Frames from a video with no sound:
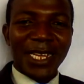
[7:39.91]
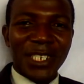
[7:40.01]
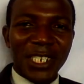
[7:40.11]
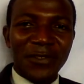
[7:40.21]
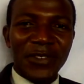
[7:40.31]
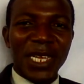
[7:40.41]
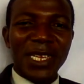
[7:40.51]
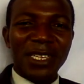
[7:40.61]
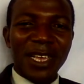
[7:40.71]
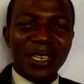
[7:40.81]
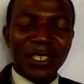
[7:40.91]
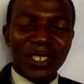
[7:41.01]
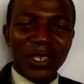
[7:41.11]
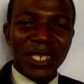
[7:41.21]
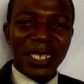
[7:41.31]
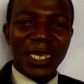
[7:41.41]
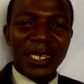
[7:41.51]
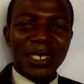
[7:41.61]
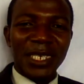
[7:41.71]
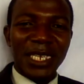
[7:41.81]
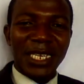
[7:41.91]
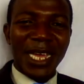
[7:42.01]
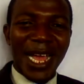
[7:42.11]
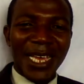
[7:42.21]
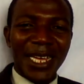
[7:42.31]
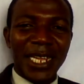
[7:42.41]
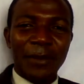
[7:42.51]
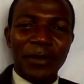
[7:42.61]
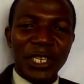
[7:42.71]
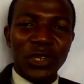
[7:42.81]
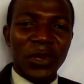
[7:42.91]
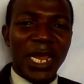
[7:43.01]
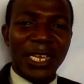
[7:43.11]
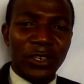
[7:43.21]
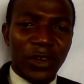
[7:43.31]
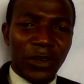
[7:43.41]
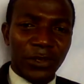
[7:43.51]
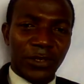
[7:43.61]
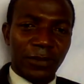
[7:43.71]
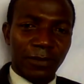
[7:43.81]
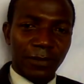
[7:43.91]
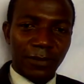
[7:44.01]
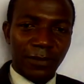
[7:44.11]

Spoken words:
achieved a success that is in higher dimension than yours.